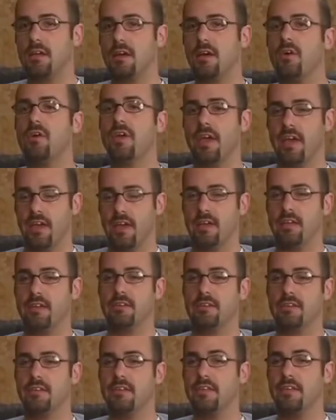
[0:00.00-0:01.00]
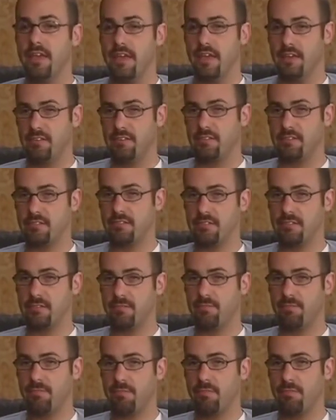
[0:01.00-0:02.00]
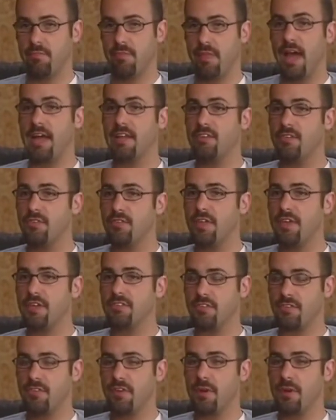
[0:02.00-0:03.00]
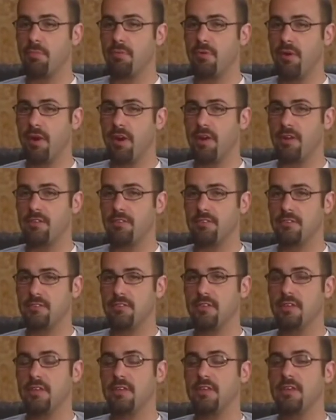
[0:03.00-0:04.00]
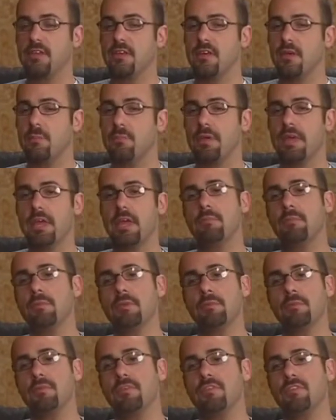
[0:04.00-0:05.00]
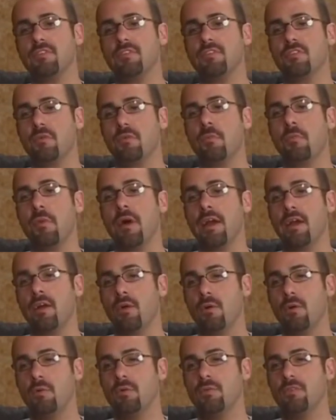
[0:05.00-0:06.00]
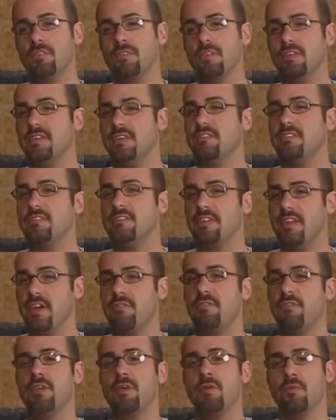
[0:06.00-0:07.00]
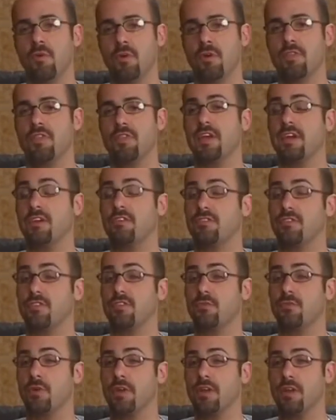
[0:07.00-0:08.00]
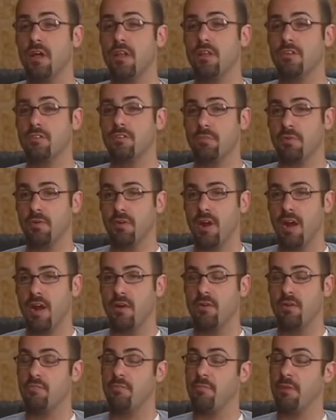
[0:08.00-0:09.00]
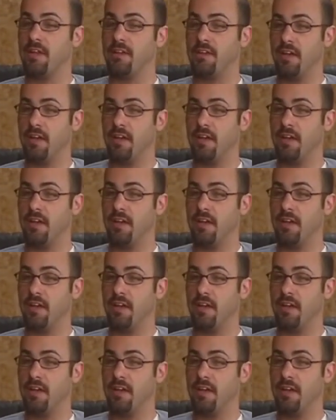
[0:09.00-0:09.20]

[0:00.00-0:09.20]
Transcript: Okay, yes. I do think it's a fair price. Being able to pursue some of my goals is definitely worth an extra $3 per hour of my